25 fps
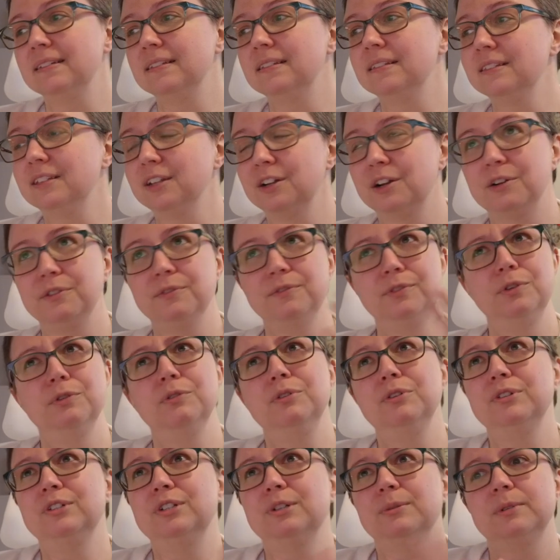there are a few
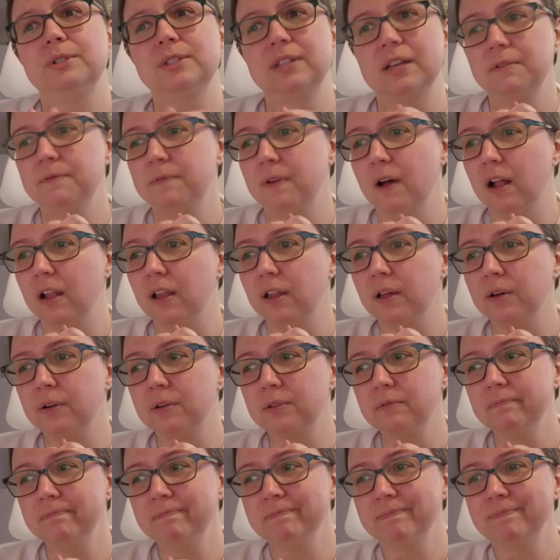YouTubers I
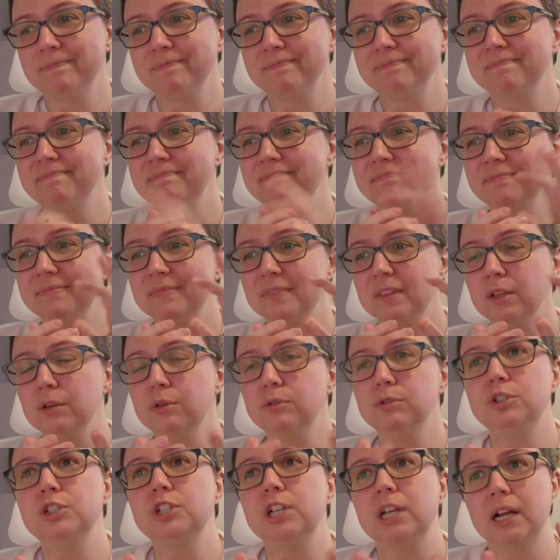follow
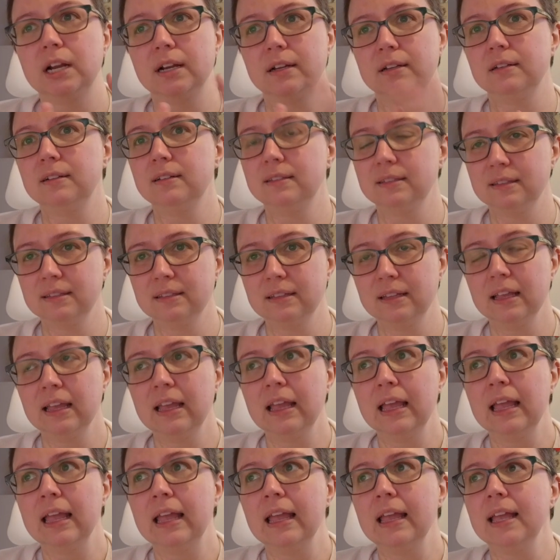who share
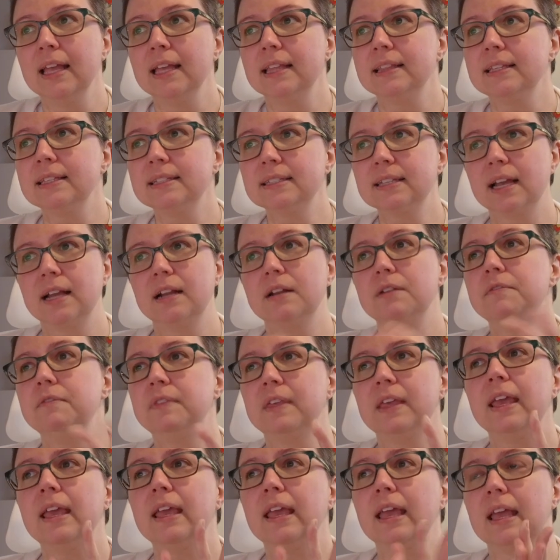this kind of
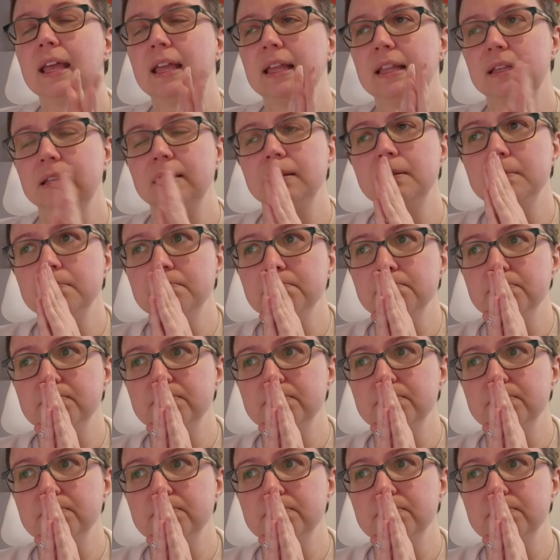thing, and